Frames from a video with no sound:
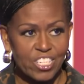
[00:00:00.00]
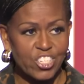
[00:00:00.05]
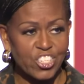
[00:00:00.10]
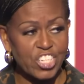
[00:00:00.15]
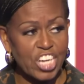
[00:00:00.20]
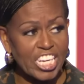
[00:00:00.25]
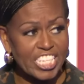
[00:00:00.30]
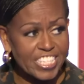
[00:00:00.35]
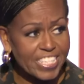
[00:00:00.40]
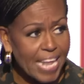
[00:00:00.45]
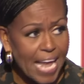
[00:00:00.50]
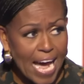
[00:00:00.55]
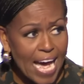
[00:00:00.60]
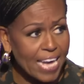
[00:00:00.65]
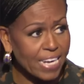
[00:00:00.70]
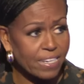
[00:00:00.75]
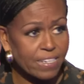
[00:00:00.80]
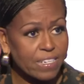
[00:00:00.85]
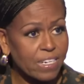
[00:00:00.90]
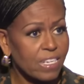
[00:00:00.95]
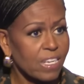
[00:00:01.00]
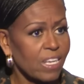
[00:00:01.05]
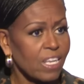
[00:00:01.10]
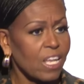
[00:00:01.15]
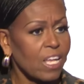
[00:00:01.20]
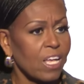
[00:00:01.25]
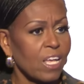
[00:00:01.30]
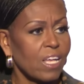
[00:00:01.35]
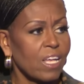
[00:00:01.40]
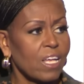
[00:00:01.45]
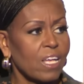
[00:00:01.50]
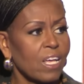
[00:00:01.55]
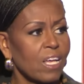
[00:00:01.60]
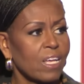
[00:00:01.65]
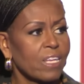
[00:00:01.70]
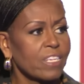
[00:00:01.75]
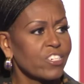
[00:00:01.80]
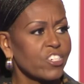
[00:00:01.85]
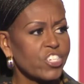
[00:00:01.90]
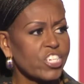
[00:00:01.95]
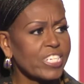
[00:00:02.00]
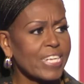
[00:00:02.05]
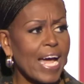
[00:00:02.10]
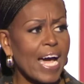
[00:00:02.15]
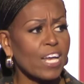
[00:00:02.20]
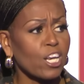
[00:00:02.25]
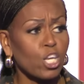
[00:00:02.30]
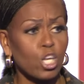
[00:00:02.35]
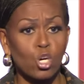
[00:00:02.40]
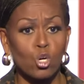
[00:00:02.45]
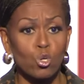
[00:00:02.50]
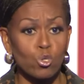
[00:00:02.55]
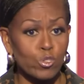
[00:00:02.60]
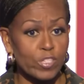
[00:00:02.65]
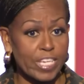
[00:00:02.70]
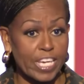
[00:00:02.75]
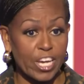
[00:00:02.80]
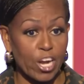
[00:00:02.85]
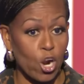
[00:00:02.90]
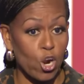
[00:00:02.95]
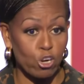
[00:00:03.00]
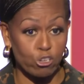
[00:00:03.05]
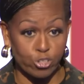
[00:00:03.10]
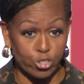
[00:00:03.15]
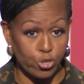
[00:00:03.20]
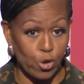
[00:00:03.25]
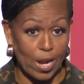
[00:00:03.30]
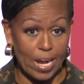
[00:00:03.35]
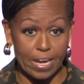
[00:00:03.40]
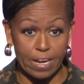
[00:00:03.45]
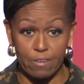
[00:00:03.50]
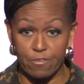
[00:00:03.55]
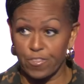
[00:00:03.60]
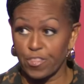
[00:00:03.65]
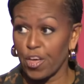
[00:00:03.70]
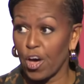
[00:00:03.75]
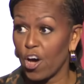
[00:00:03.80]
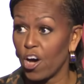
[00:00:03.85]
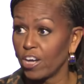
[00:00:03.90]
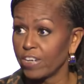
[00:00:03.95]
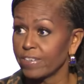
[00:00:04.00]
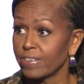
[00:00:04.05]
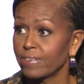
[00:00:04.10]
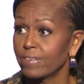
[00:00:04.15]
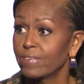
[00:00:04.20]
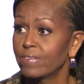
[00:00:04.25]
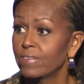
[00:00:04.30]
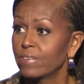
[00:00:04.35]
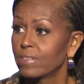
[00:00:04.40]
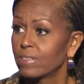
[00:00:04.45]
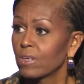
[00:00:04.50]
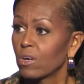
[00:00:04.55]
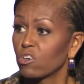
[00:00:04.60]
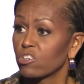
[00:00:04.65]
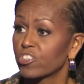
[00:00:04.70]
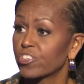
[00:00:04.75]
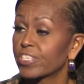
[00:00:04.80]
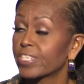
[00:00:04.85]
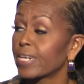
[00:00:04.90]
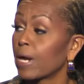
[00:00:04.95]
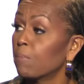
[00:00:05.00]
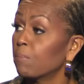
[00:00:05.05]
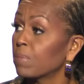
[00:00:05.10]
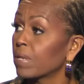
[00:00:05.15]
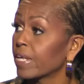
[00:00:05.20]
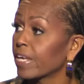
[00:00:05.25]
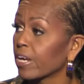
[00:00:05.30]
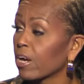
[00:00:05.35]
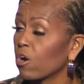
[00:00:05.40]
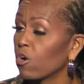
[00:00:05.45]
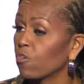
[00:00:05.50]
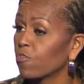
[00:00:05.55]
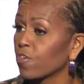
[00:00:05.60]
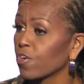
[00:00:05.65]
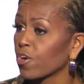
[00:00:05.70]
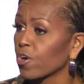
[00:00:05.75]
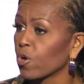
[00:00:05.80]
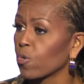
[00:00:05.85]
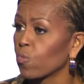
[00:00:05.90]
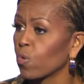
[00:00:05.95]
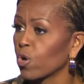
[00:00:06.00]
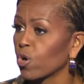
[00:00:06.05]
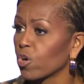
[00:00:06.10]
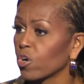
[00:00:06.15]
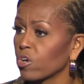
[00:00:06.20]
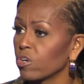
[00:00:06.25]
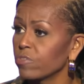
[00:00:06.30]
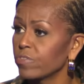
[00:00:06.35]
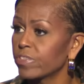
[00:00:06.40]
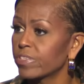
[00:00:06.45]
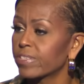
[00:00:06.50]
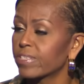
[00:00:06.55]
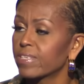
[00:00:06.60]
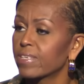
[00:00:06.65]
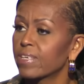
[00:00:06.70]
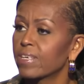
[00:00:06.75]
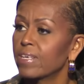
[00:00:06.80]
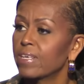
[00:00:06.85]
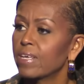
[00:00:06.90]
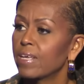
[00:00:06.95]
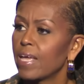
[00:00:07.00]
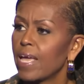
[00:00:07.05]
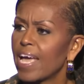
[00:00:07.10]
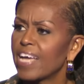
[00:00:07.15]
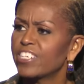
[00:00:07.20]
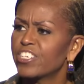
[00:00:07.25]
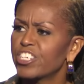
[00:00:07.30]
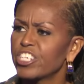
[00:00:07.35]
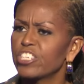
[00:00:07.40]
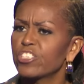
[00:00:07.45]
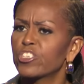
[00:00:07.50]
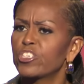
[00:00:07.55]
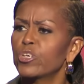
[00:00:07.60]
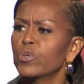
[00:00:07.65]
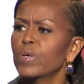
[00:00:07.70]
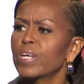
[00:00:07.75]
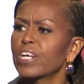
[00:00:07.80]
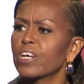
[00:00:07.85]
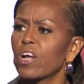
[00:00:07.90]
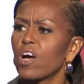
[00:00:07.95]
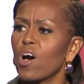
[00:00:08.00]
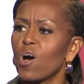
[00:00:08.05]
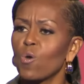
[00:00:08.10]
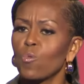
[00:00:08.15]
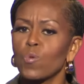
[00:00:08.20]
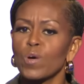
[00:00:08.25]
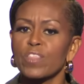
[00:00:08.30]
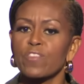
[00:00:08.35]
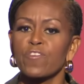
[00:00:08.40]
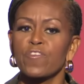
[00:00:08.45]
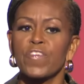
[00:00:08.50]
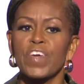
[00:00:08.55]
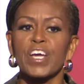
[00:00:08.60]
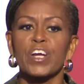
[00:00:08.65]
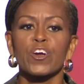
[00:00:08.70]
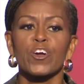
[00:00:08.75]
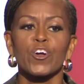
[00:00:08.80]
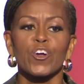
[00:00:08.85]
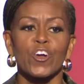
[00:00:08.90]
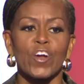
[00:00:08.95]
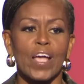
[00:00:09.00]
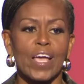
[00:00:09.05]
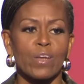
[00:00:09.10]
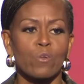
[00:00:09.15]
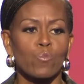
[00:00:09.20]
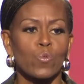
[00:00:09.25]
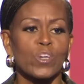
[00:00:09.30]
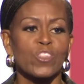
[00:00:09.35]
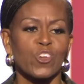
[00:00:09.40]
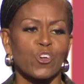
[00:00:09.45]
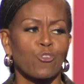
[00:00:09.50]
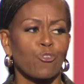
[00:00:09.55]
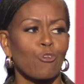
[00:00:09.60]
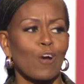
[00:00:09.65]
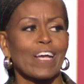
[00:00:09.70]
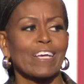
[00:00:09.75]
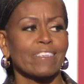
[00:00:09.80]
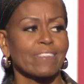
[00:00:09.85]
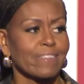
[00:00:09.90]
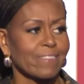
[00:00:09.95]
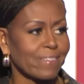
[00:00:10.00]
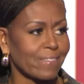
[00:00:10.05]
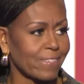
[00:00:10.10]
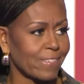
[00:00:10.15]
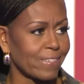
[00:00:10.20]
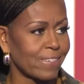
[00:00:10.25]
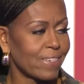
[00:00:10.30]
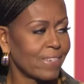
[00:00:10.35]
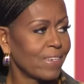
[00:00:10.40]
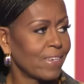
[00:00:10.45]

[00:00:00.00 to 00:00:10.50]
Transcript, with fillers: She's not, she's not losing her train of thought or stumbling over her words. And she's doing it all with vigor and with grace.